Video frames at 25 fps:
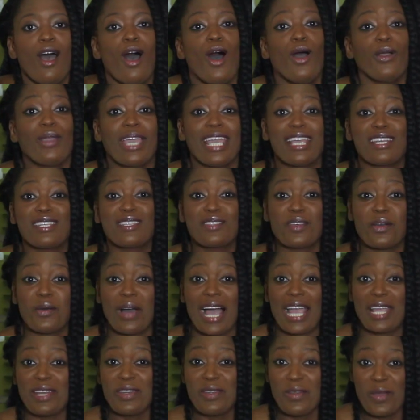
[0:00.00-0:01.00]
Okay,
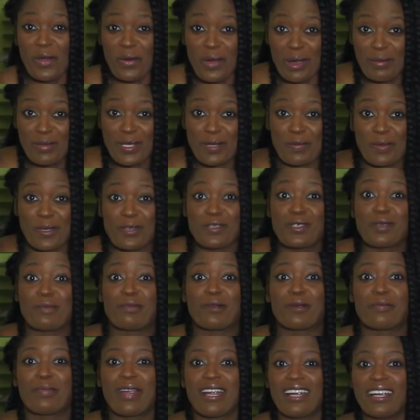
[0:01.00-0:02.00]
so I know I'm supposed
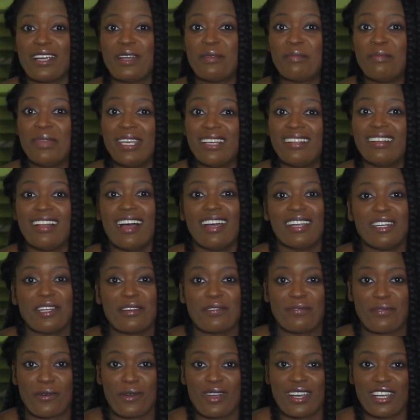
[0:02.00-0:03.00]
to prepare a meal
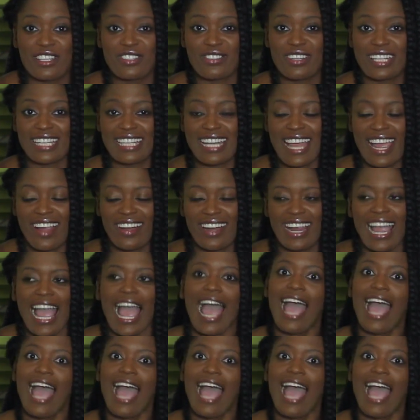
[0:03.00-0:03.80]
under 400 naira